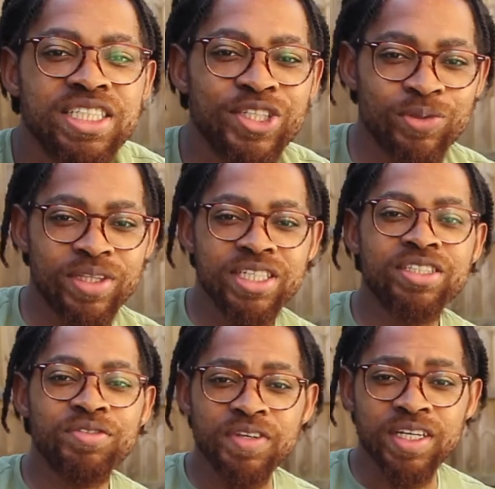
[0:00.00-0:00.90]
So
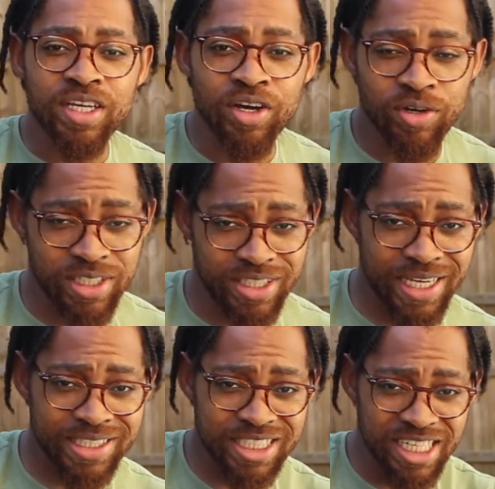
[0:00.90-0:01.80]
this video is
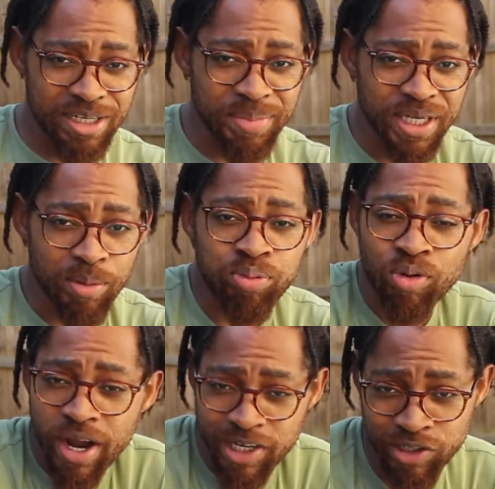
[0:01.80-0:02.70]
actually going to be a
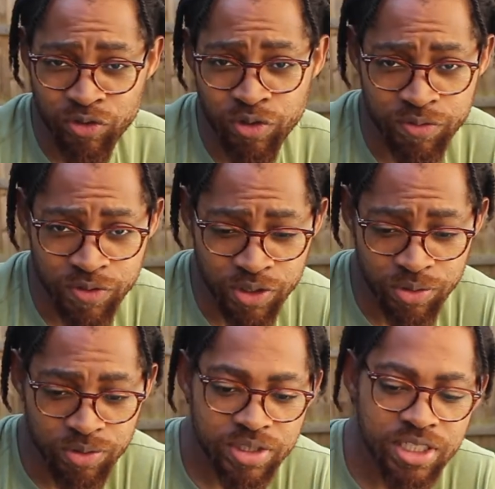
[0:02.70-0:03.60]
product
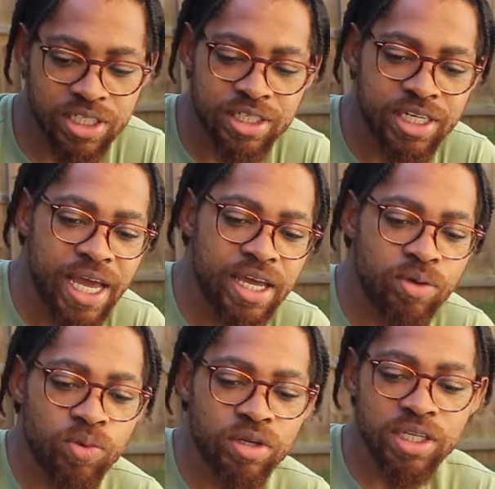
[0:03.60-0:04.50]
review. Today
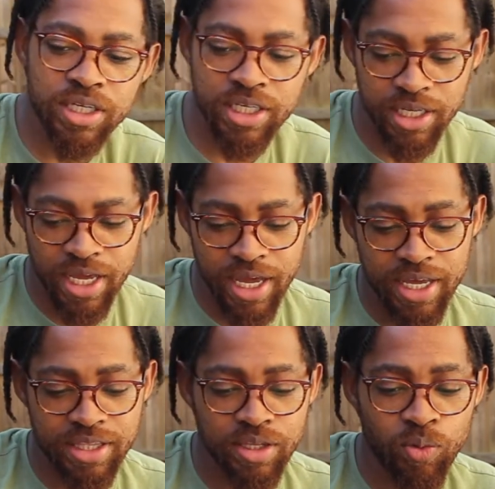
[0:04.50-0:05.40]
we're looking
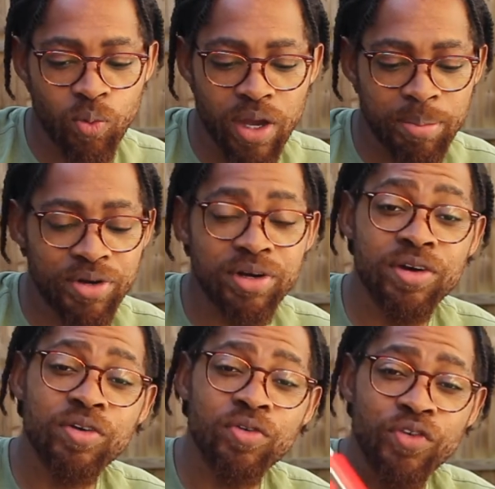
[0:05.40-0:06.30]
at the
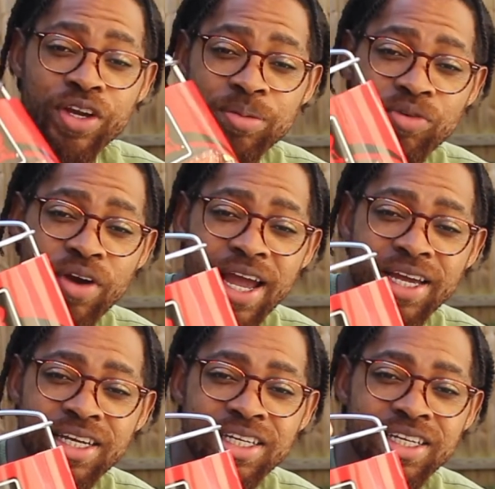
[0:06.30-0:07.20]
Weber rib
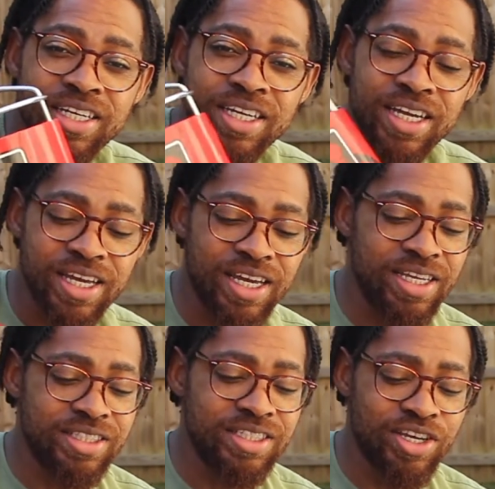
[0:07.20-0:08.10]
rack,
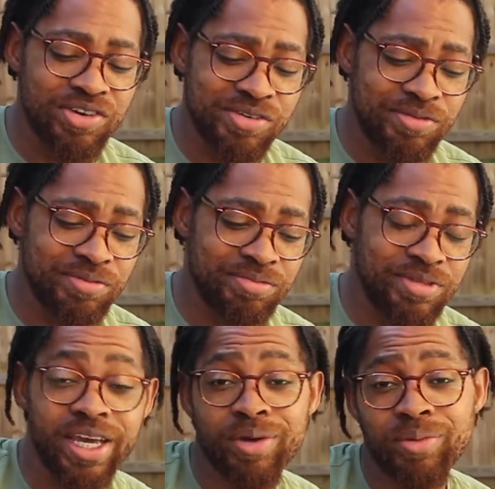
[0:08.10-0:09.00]
and so
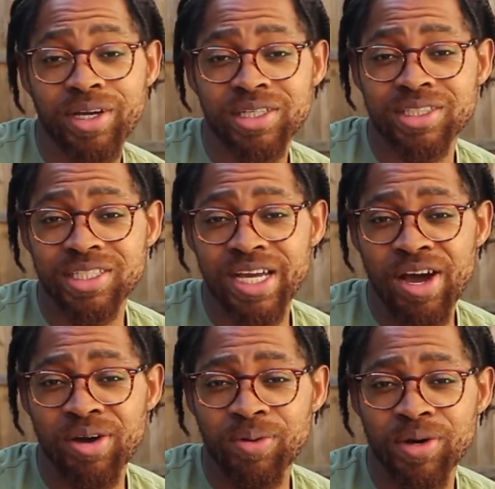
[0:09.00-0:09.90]
yeah, we're going to see
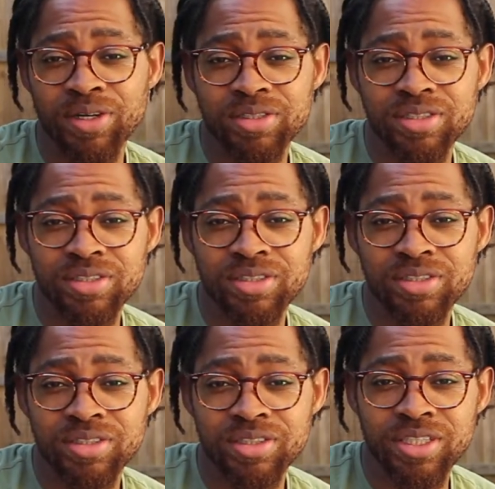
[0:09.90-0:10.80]
how it works.
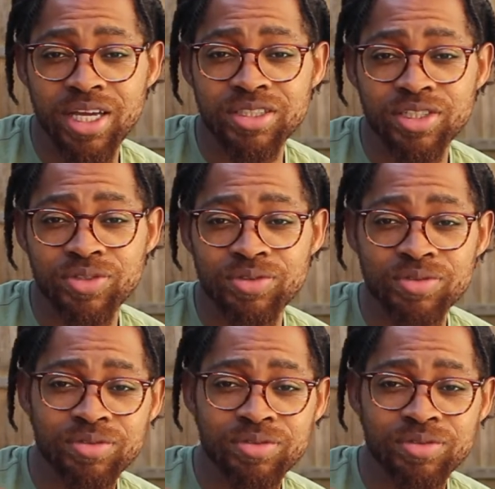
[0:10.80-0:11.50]
Stay tuned.